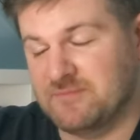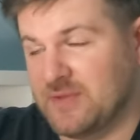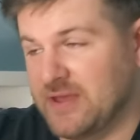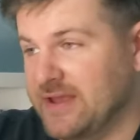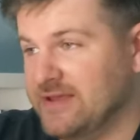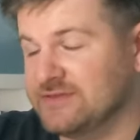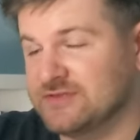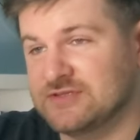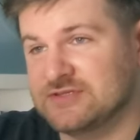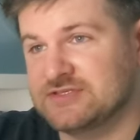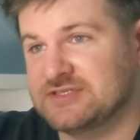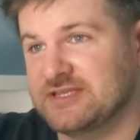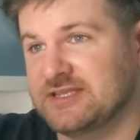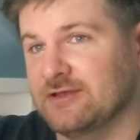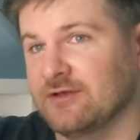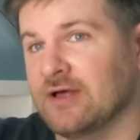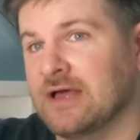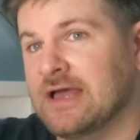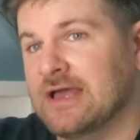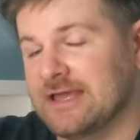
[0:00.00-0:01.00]
made the
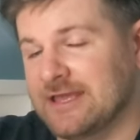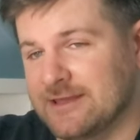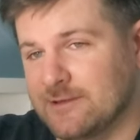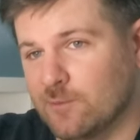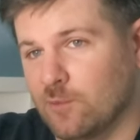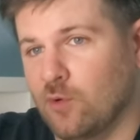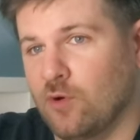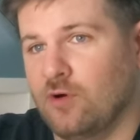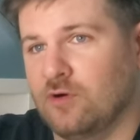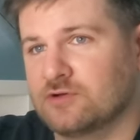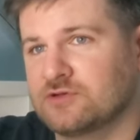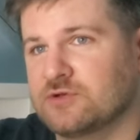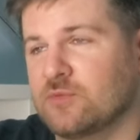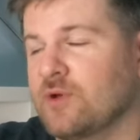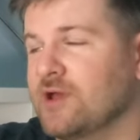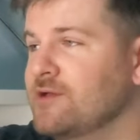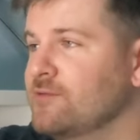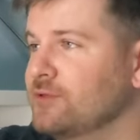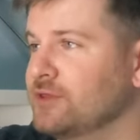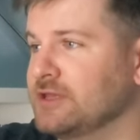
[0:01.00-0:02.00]
deal. He walked
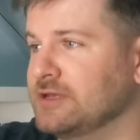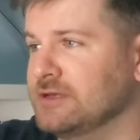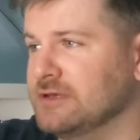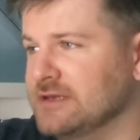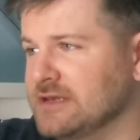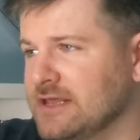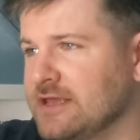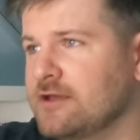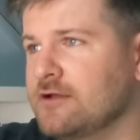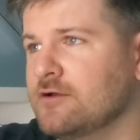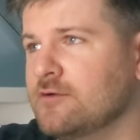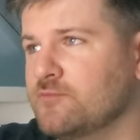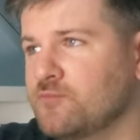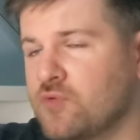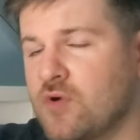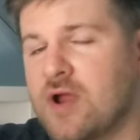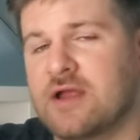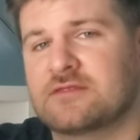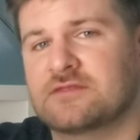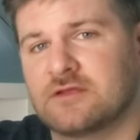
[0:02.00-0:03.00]
away with a near
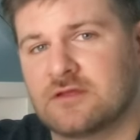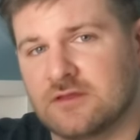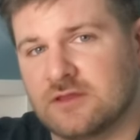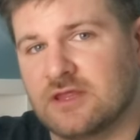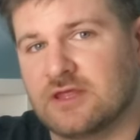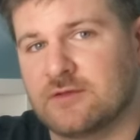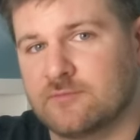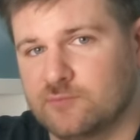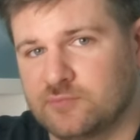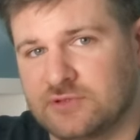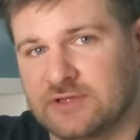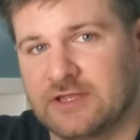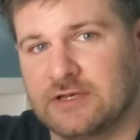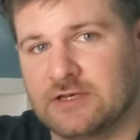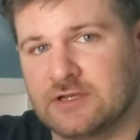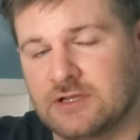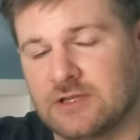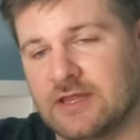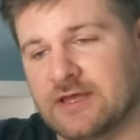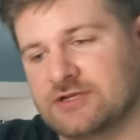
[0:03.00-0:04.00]
practically
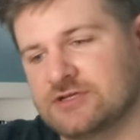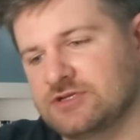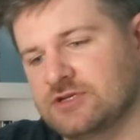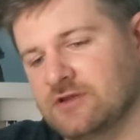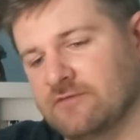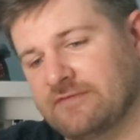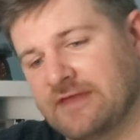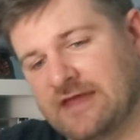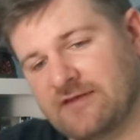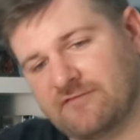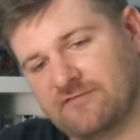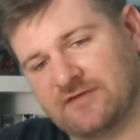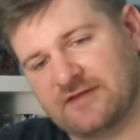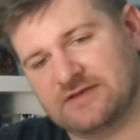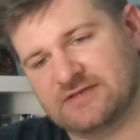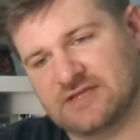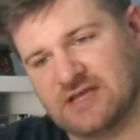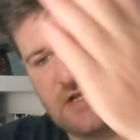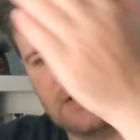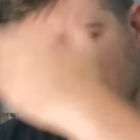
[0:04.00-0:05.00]
complete collection of that
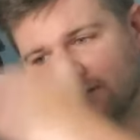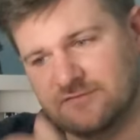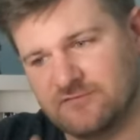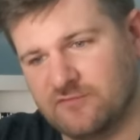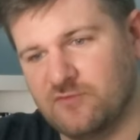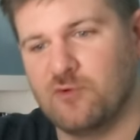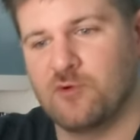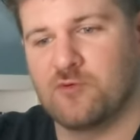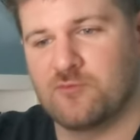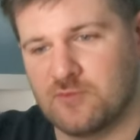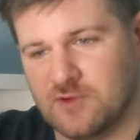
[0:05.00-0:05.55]
Fantastic Four